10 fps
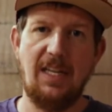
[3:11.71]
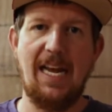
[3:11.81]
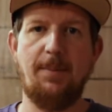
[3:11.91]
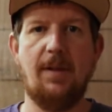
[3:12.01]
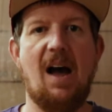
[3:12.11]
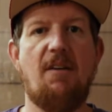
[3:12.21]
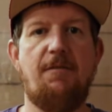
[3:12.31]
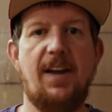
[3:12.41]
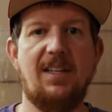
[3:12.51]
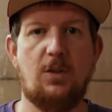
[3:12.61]
label
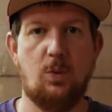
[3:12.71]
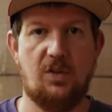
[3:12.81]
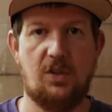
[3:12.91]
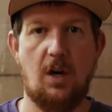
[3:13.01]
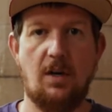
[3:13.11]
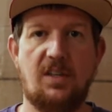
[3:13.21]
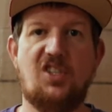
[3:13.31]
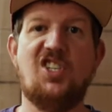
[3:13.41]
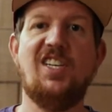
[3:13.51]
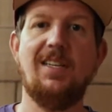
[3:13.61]
outfits will start to
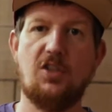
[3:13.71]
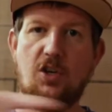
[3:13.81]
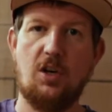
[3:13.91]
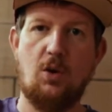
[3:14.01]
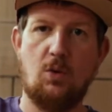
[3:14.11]
stitch